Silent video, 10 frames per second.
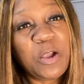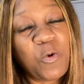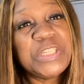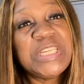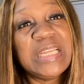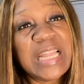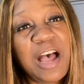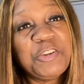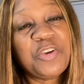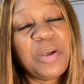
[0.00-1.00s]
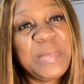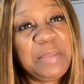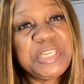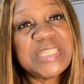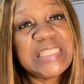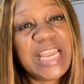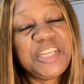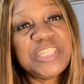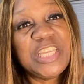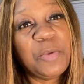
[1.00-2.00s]
according to your laws, your commandments, your
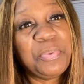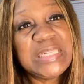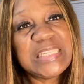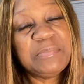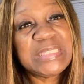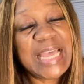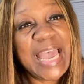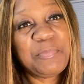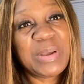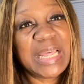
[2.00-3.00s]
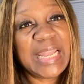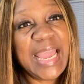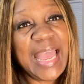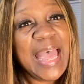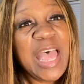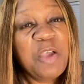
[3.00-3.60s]
statutes, and your precepts, line upon line,